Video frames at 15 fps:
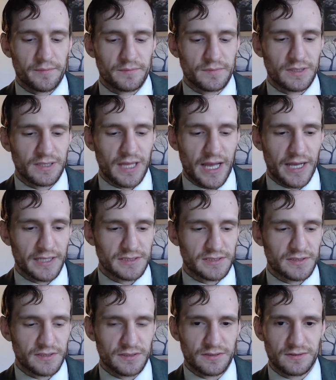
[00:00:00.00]

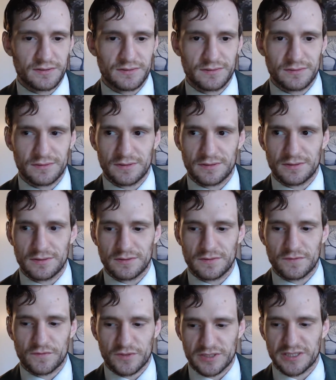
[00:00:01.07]
last
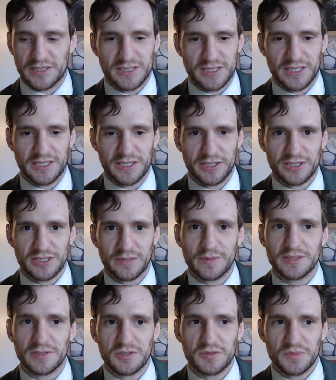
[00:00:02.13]
for 16 years. I mean,
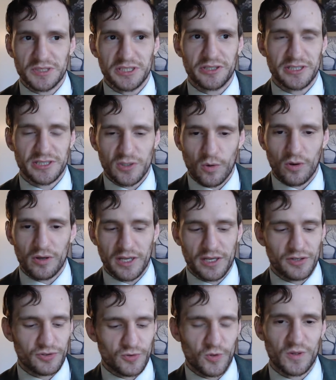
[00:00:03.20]
it's some serious quality
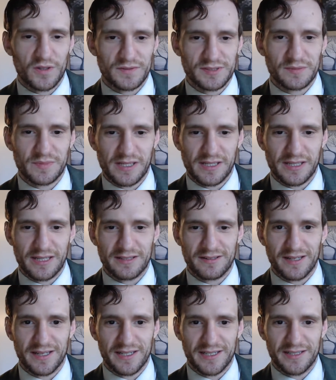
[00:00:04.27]
control of something that
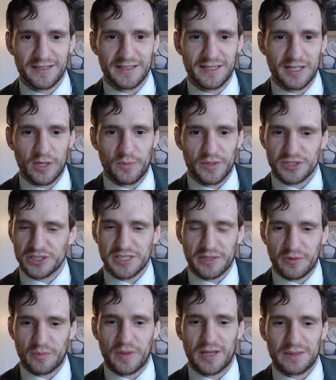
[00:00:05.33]
it's just like
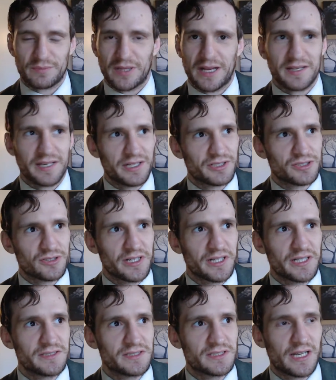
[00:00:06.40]
with planting
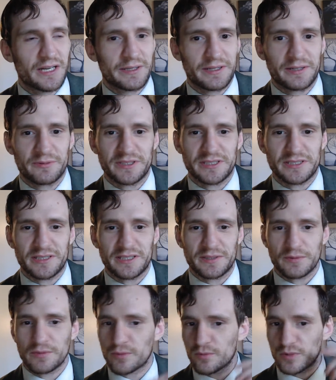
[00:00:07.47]
trees. I recently
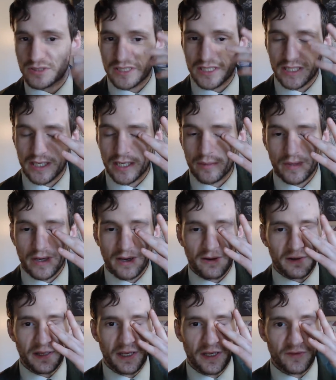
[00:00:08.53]
was thinking about,
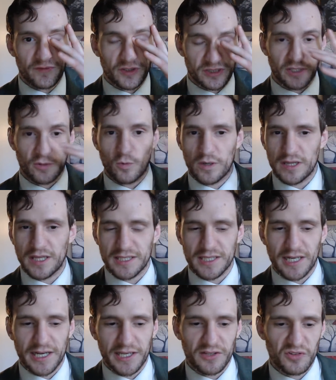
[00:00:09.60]
there's one thing that
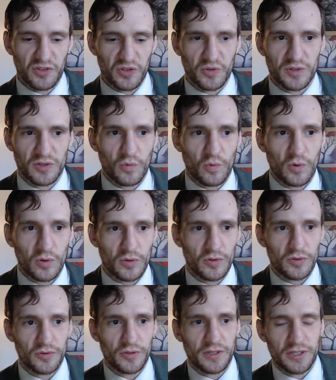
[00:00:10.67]
I could do in the
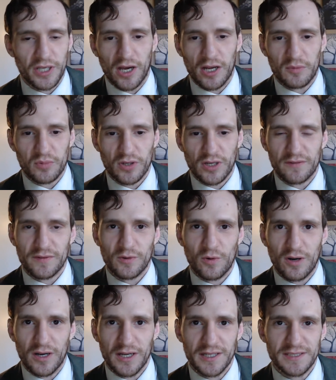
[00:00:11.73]
world nonprofit
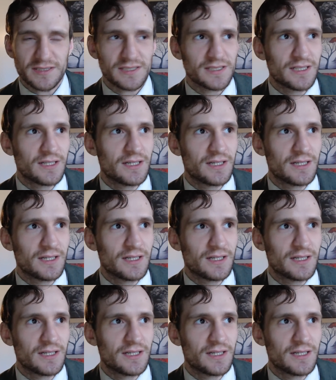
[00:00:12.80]
wise,